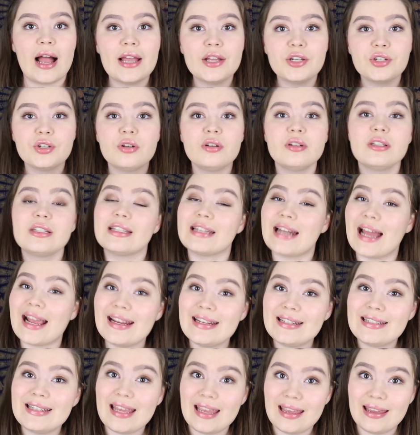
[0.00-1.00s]
I turned
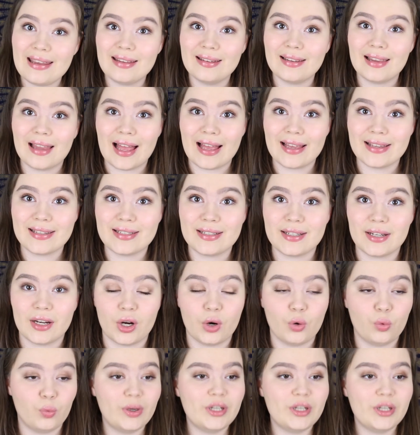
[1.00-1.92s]
19 last year,